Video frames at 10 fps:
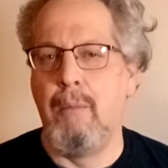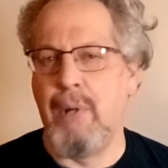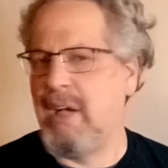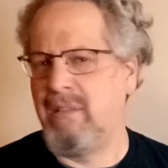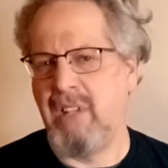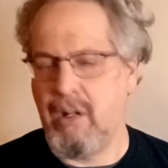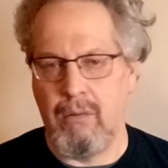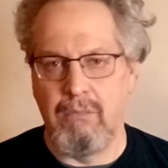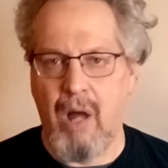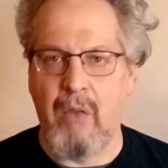but you know,
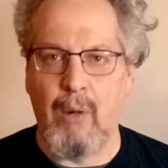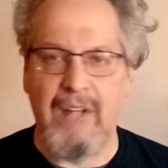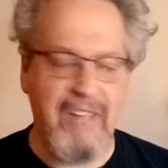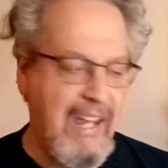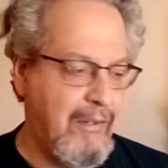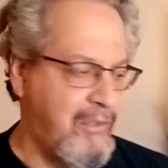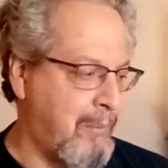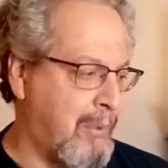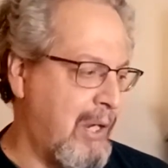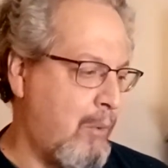otherwise it handles
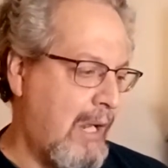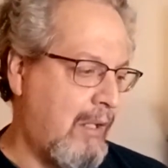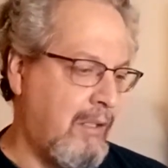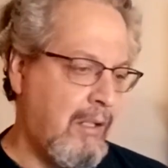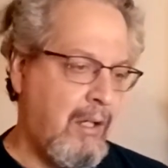it pretty well.